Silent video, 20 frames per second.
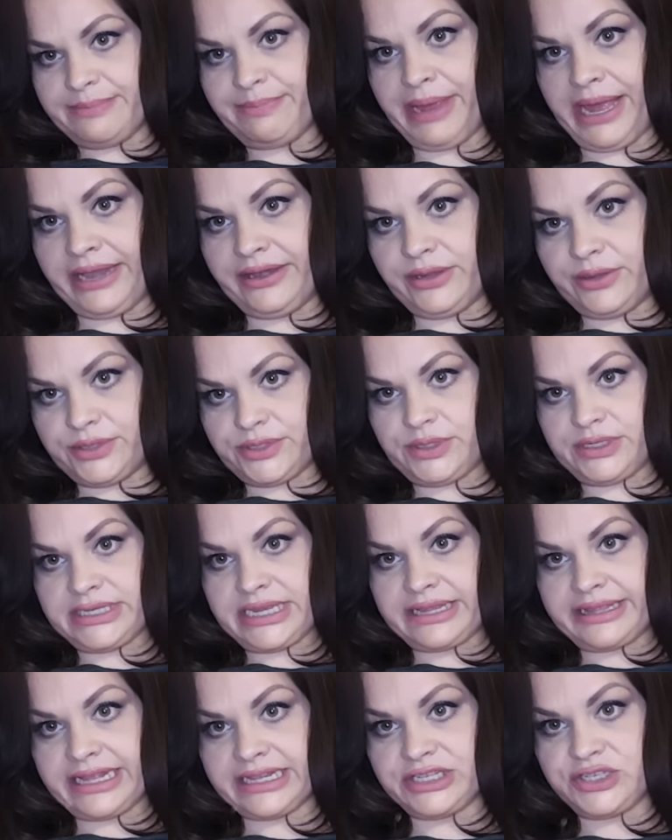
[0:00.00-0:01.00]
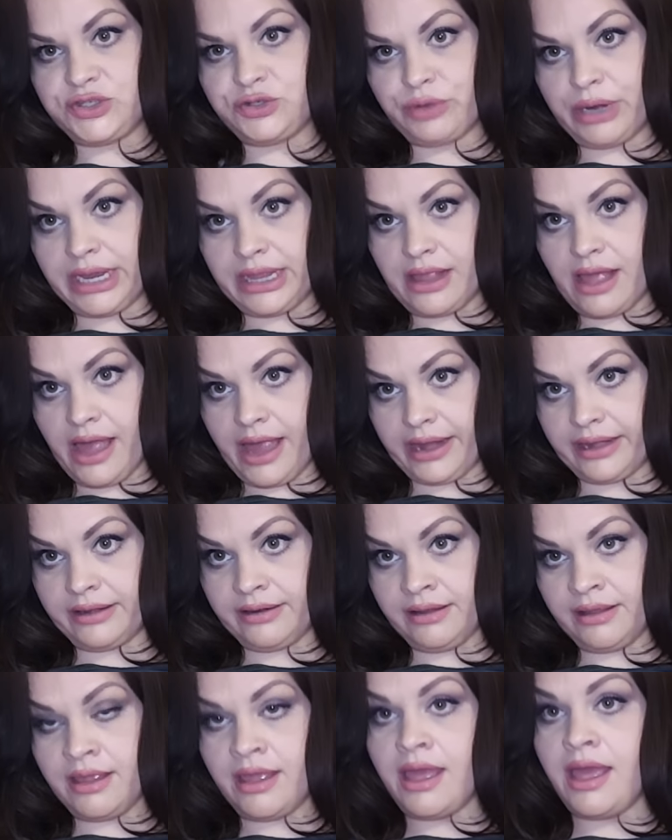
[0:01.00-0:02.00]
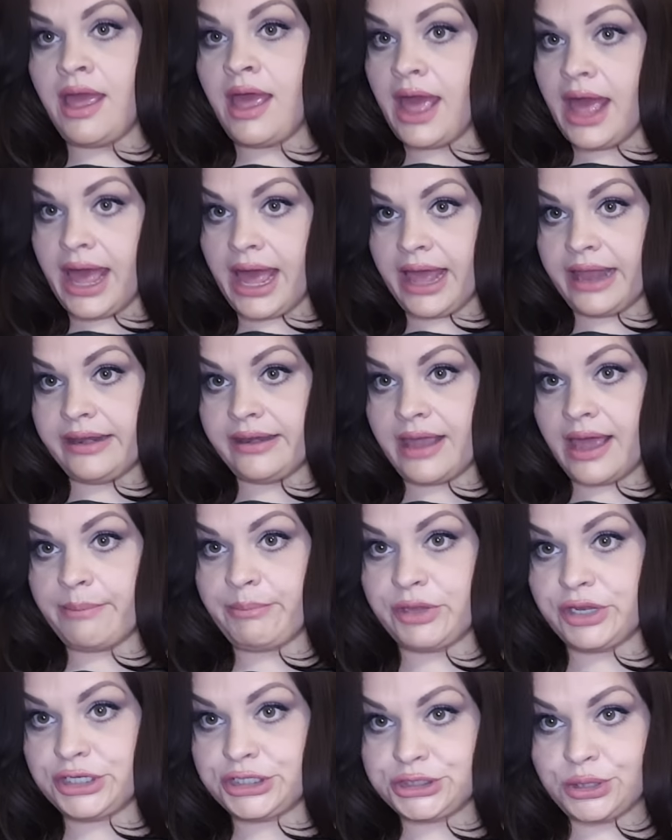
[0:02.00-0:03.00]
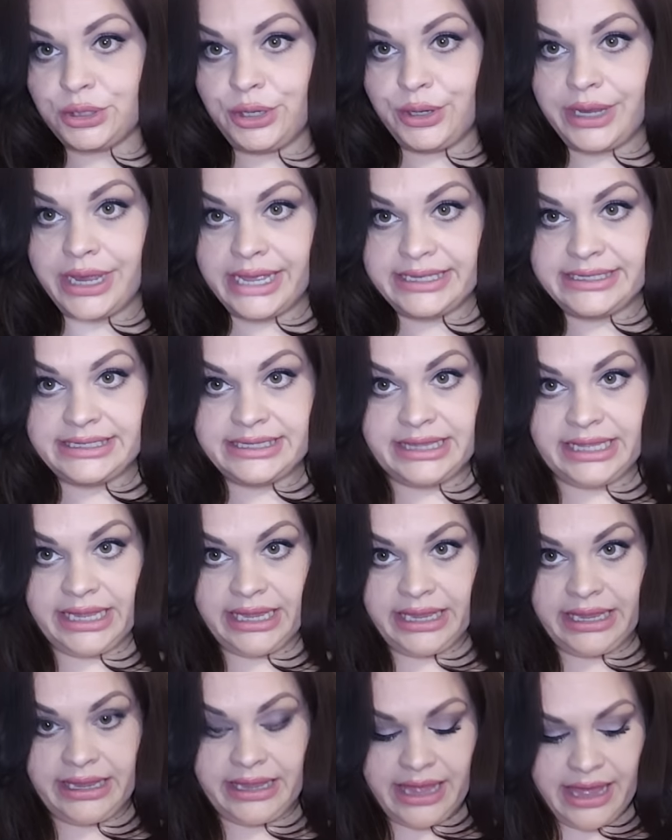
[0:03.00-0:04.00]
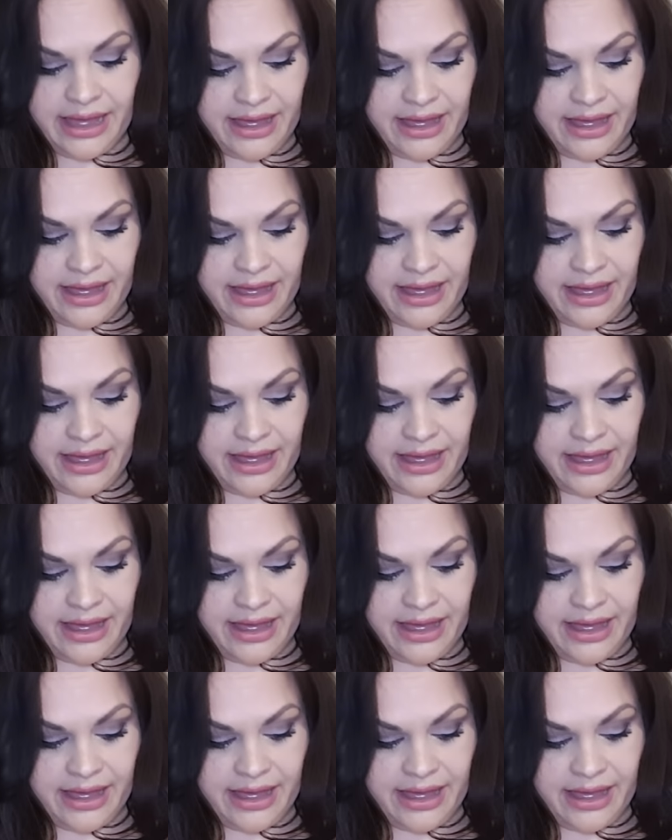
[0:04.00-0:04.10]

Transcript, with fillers: a bandeau. So it's like that straight line. And I'm going to show you guys the,